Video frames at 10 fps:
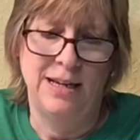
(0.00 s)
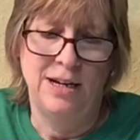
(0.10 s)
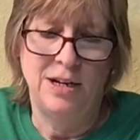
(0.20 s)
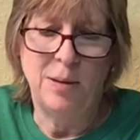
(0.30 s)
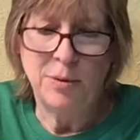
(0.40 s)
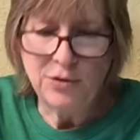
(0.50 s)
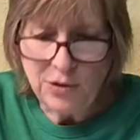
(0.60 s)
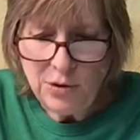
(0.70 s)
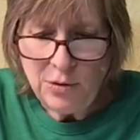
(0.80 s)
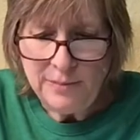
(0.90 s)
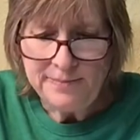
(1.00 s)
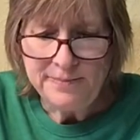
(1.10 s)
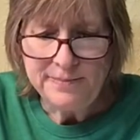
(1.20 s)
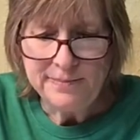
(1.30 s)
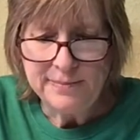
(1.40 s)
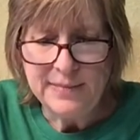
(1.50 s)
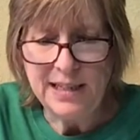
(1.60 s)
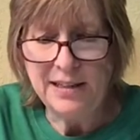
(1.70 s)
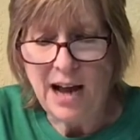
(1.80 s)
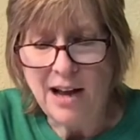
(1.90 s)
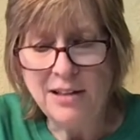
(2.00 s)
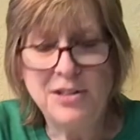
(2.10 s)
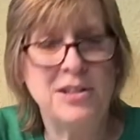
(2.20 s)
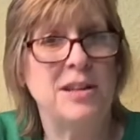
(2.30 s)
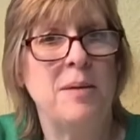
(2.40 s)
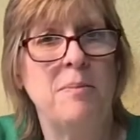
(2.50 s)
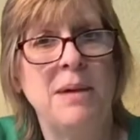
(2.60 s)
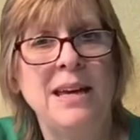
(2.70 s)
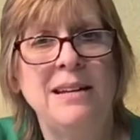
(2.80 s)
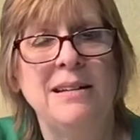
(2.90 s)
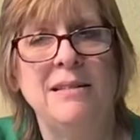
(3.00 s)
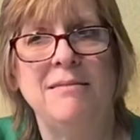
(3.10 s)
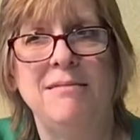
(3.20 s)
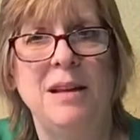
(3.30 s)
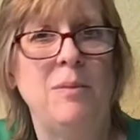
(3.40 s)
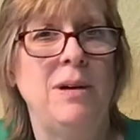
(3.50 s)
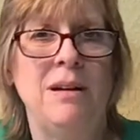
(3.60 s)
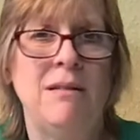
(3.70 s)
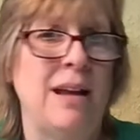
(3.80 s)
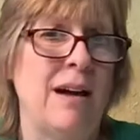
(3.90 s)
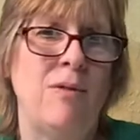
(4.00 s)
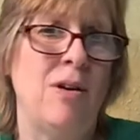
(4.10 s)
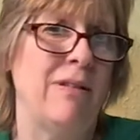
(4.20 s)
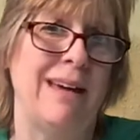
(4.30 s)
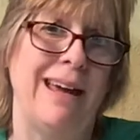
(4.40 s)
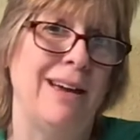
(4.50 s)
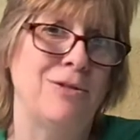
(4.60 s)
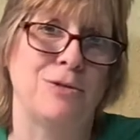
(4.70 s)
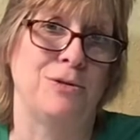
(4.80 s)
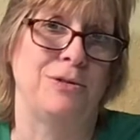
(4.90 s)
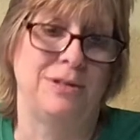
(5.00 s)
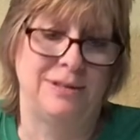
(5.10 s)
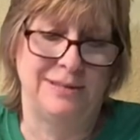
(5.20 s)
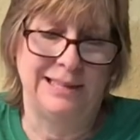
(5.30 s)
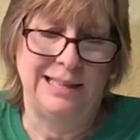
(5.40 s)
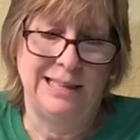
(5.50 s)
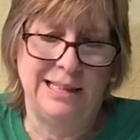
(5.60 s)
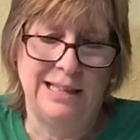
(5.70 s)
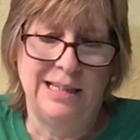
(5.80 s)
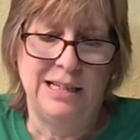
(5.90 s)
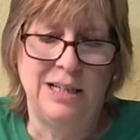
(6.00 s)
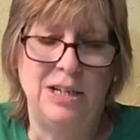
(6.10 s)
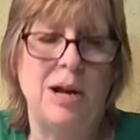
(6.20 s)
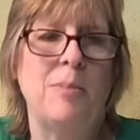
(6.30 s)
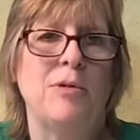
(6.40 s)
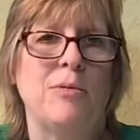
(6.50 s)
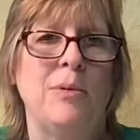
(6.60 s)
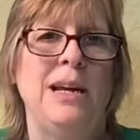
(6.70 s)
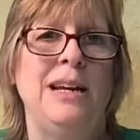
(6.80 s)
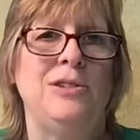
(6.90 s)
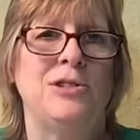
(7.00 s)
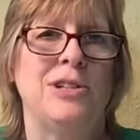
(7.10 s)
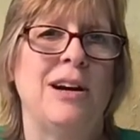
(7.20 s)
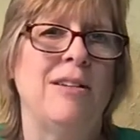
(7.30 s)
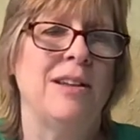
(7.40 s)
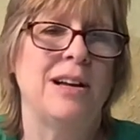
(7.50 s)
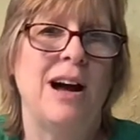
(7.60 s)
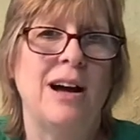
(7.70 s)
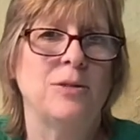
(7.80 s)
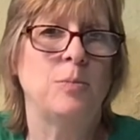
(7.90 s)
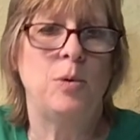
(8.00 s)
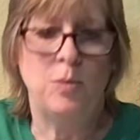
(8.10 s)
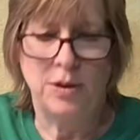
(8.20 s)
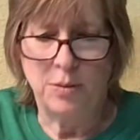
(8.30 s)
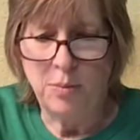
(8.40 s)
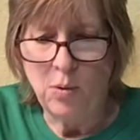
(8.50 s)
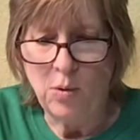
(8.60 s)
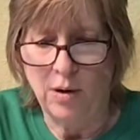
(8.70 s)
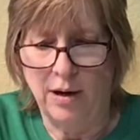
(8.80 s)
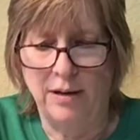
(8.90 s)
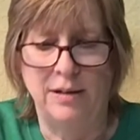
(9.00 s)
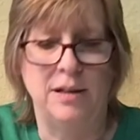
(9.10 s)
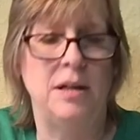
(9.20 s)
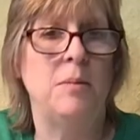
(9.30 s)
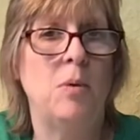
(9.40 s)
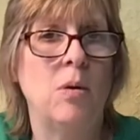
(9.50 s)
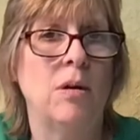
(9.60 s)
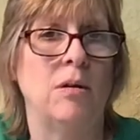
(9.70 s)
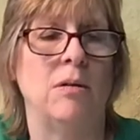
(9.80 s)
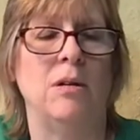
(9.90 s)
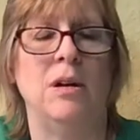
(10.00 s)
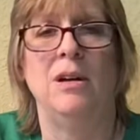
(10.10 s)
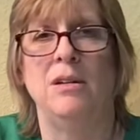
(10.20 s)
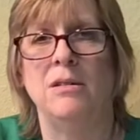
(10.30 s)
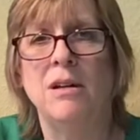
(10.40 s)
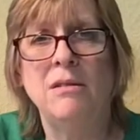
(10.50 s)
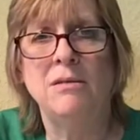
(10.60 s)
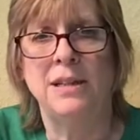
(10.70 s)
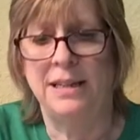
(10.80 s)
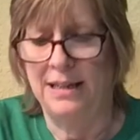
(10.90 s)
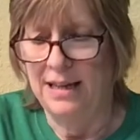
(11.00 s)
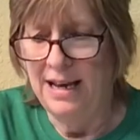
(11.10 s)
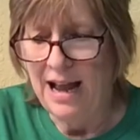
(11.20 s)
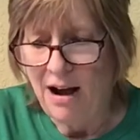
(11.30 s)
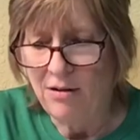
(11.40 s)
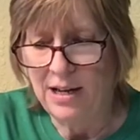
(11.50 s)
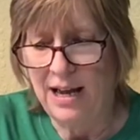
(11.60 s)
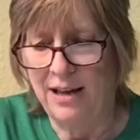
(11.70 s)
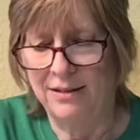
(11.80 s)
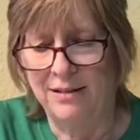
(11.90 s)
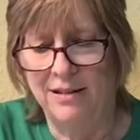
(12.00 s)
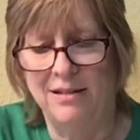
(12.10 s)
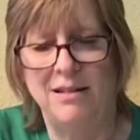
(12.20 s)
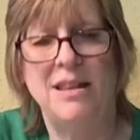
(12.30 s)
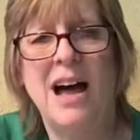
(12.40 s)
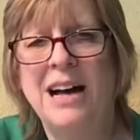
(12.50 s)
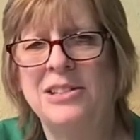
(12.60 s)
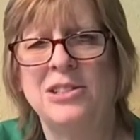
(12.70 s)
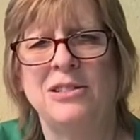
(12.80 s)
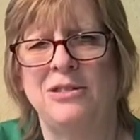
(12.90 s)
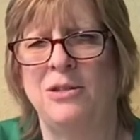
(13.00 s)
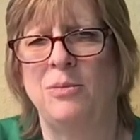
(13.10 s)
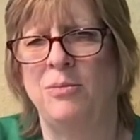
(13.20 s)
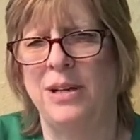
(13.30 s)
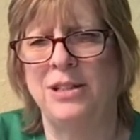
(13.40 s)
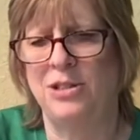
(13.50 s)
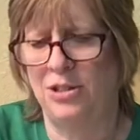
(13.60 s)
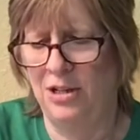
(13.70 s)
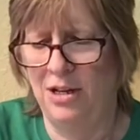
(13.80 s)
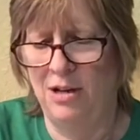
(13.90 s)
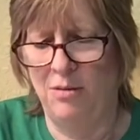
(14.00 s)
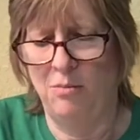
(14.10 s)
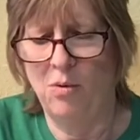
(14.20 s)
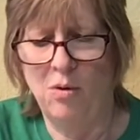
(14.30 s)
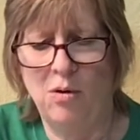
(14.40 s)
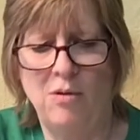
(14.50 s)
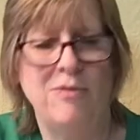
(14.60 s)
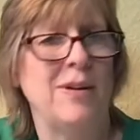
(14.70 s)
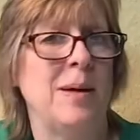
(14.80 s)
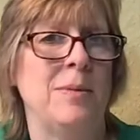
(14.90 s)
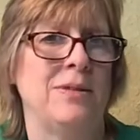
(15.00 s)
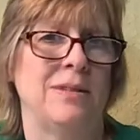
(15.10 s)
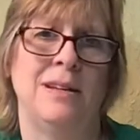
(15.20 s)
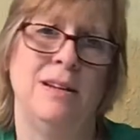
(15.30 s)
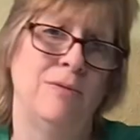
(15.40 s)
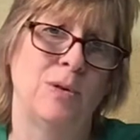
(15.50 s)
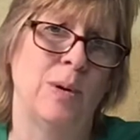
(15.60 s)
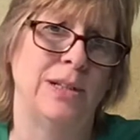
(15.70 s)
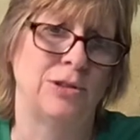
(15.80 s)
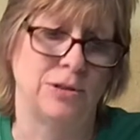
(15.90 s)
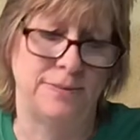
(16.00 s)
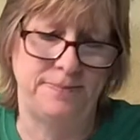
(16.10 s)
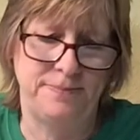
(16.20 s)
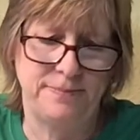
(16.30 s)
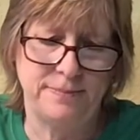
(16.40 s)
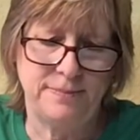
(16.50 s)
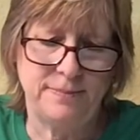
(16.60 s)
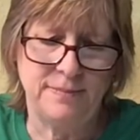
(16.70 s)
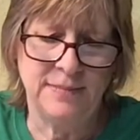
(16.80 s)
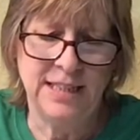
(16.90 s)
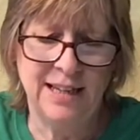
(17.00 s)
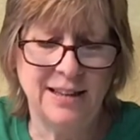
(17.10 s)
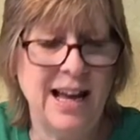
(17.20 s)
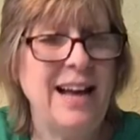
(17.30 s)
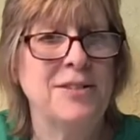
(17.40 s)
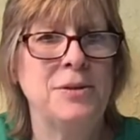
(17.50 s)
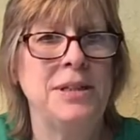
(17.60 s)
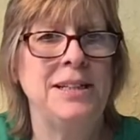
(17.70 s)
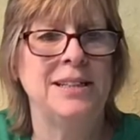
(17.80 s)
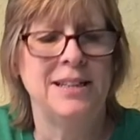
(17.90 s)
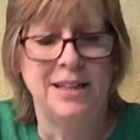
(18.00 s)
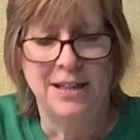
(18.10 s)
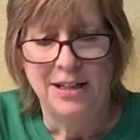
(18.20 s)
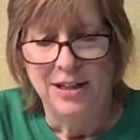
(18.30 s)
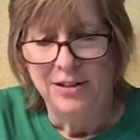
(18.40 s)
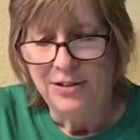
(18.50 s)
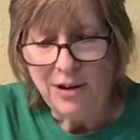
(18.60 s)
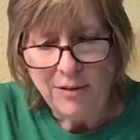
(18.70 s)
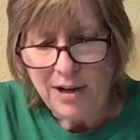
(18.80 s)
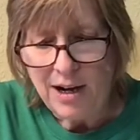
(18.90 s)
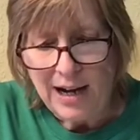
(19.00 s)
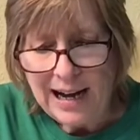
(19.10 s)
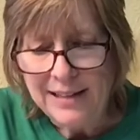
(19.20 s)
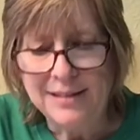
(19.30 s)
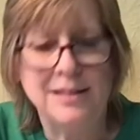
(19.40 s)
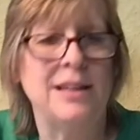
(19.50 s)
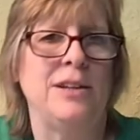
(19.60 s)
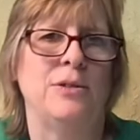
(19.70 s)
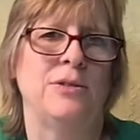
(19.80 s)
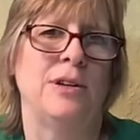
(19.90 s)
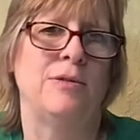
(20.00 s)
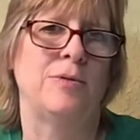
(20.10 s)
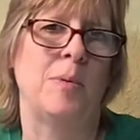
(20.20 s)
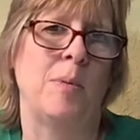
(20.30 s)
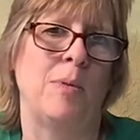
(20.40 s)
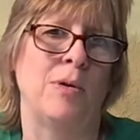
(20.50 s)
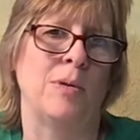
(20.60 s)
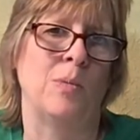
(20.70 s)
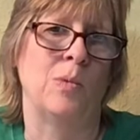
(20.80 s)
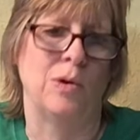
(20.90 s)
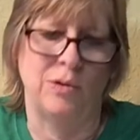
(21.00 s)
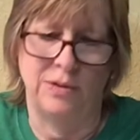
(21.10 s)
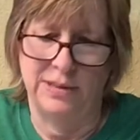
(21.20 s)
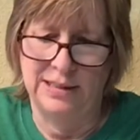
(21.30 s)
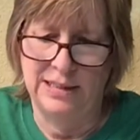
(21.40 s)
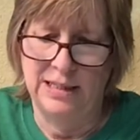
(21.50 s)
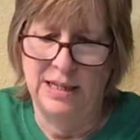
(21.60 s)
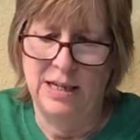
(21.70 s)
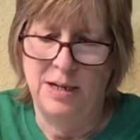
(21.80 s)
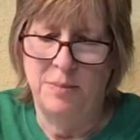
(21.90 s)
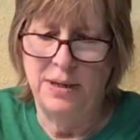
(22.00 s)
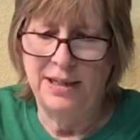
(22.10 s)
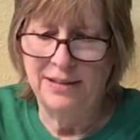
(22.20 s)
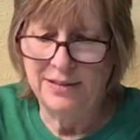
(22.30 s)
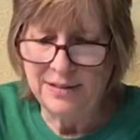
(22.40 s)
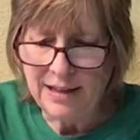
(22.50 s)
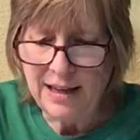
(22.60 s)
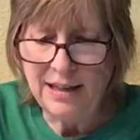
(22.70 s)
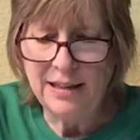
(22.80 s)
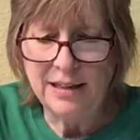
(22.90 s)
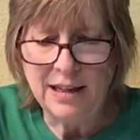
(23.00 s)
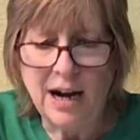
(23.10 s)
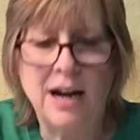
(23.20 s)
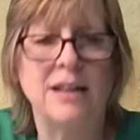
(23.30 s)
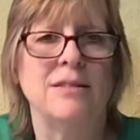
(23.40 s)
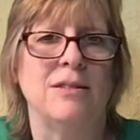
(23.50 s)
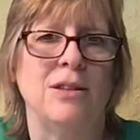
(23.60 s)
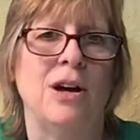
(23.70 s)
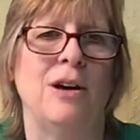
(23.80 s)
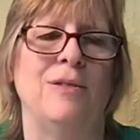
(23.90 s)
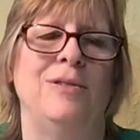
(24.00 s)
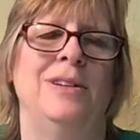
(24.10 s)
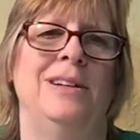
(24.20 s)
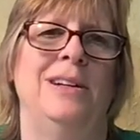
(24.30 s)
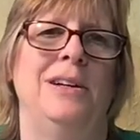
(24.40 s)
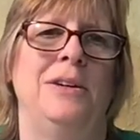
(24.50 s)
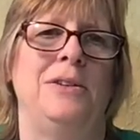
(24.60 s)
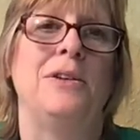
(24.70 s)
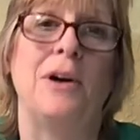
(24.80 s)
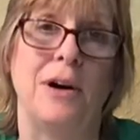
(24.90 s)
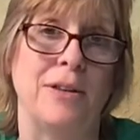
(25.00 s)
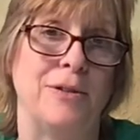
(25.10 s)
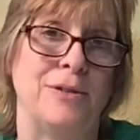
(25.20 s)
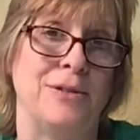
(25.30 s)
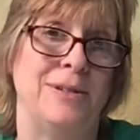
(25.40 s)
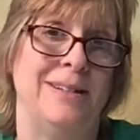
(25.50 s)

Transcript: Number two, acknowledge and admit that we don't have all the answers. Number three, share the gospel with the poor, immoral, lonely, and outcast not just the rich, moral, famous, and influential. And lastly, don't isolate yourself from a broken world, but extend God's love to others.